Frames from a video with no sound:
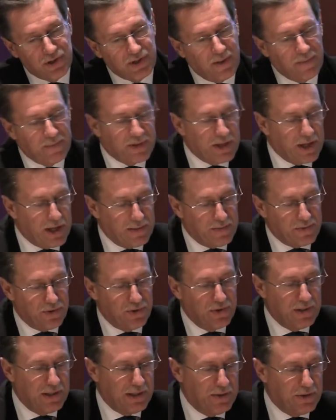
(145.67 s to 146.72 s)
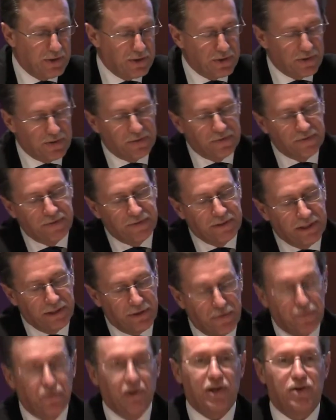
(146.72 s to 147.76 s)
sometimes you need the sort of
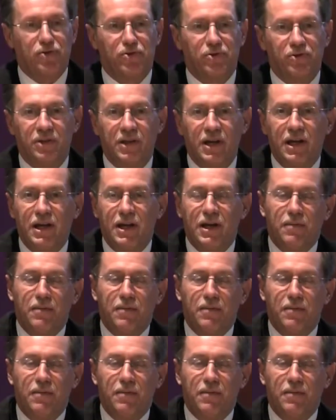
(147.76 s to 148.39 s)
friction,